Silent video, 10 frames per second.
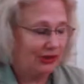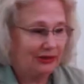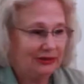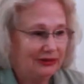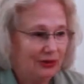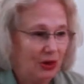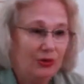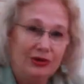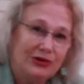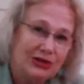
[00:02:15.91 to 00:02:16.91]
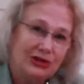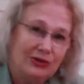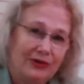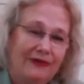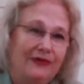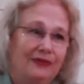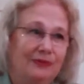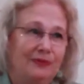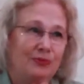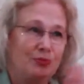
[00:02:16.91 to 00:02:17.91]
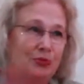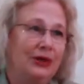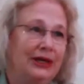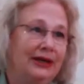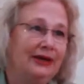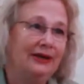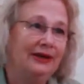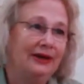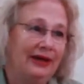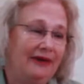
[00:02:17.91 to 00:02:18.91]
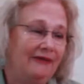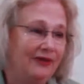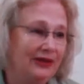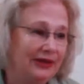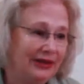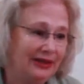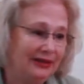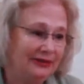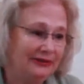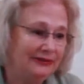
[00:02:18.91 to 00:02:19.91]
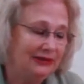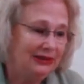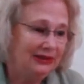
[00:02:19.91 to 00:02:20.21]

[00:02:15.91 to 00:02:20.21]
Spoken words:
odors to sort of bring a feeling of